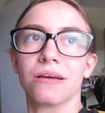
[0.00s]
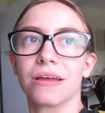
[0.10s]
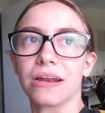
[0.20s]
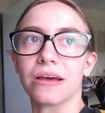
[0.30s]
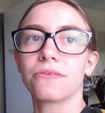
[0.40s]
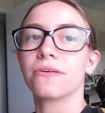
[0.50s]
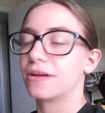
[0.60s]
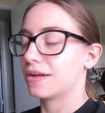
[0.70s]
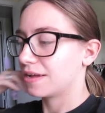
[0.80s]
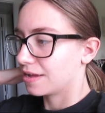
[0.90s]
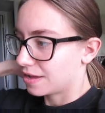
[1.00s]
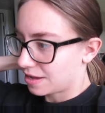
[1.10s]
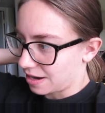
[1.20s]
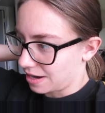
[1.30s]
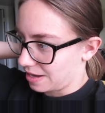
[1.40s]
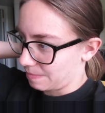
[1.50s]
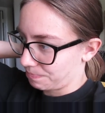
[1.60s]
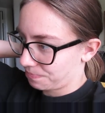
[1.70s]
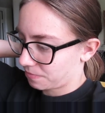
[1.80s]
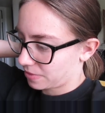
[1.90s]
You know?
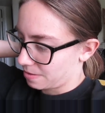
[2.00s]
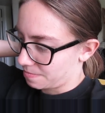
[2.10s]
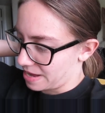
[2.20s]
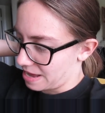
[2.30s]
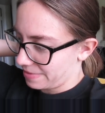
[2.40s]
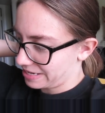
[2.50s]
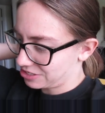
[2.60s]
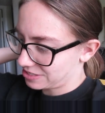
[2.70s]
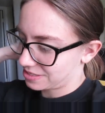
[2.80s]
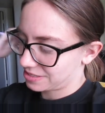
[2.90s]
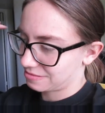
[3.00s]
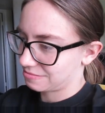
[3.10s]
But yeah, I might just...